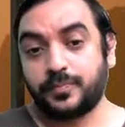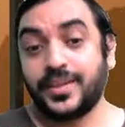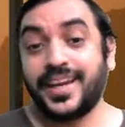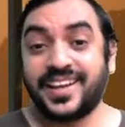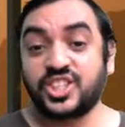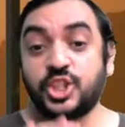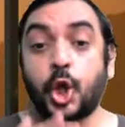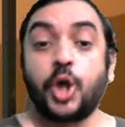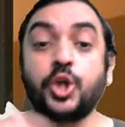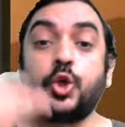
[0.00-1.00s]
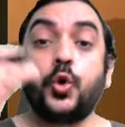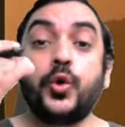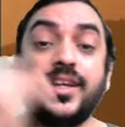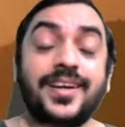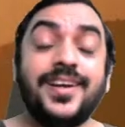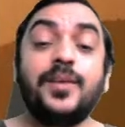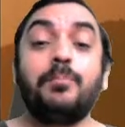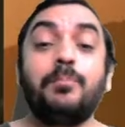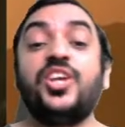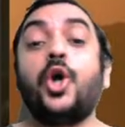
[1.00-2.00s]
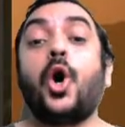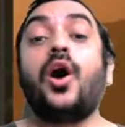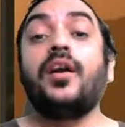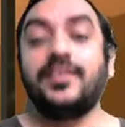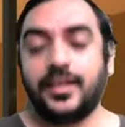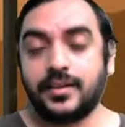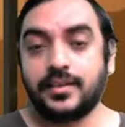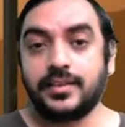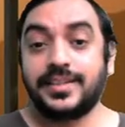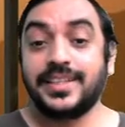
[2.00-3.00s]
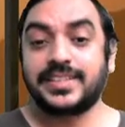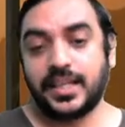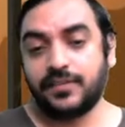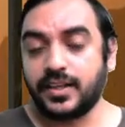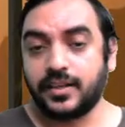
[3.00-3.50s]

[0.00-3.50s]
It is not going beyond this level.